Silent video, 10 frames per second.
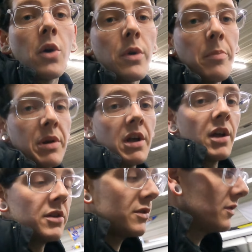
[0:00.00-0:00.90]
ripping
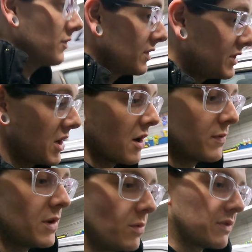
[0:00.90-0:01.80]
on the
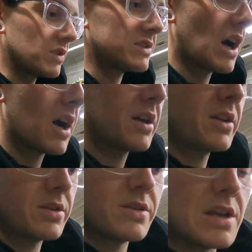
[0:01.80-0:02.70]
CRV with the stock
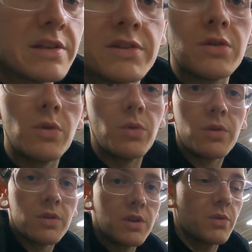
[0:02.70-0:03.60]
ECU.
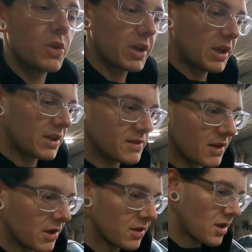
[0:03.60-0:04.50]
We're looking
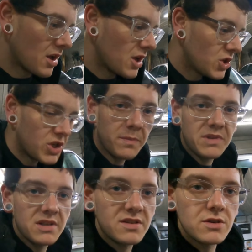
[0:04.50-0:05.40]
into
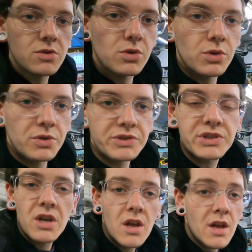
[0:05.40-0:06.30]
chipped
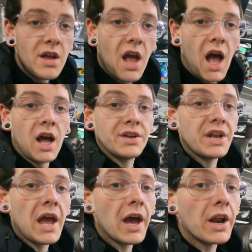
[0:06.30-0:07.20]
ECUs,
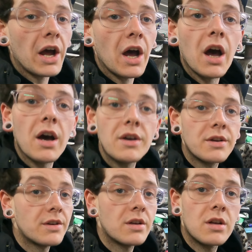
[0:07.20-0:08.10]
Honda,
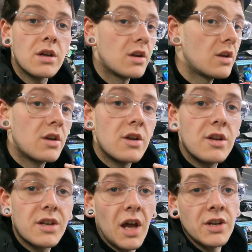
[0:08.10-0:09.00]

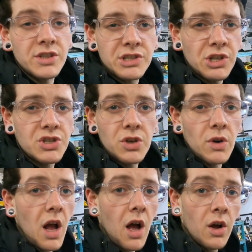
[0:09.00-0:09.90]
kind of just searched
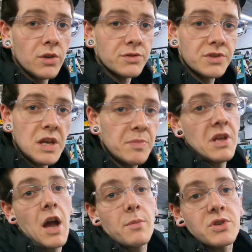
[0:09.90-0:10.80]
around, keeping
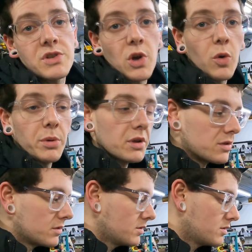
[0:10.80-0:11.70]
the options
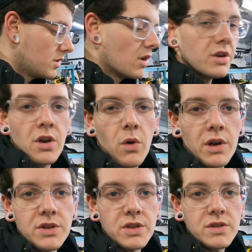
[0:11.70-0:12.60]
open. You know, you don't
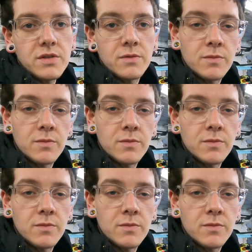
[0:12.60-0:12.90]
want to just,